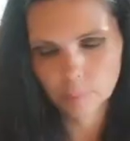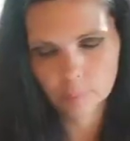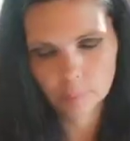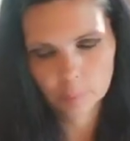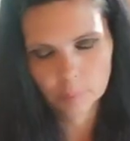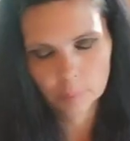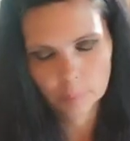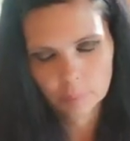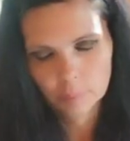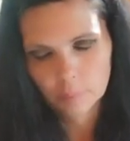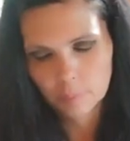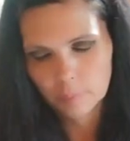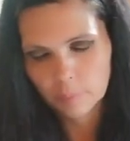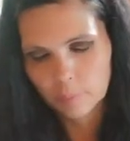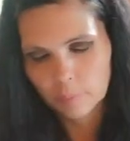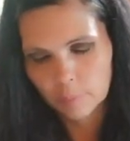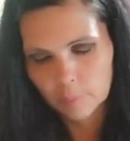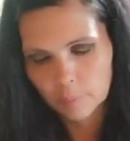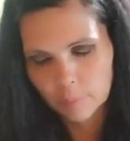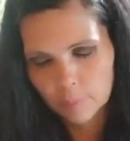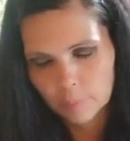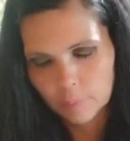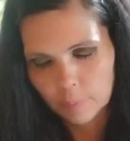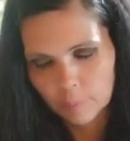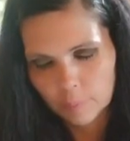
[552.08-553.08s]

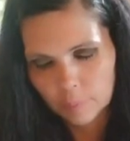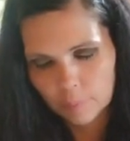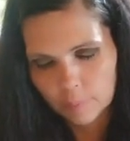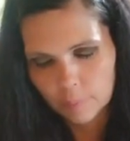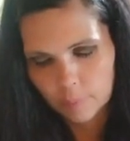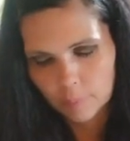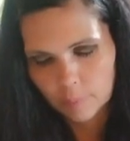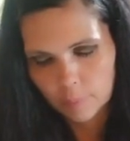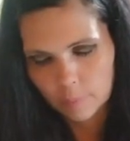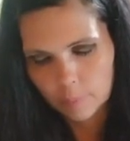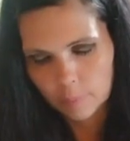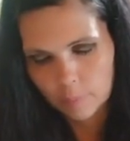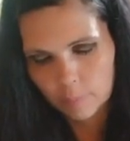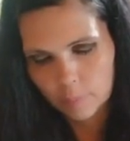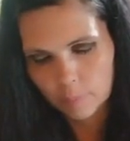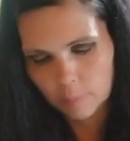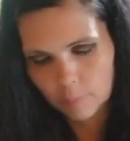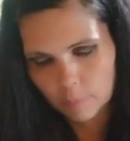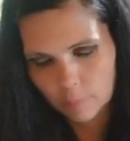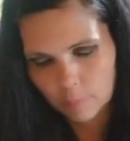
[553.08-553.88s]
No one is speaking in this clip.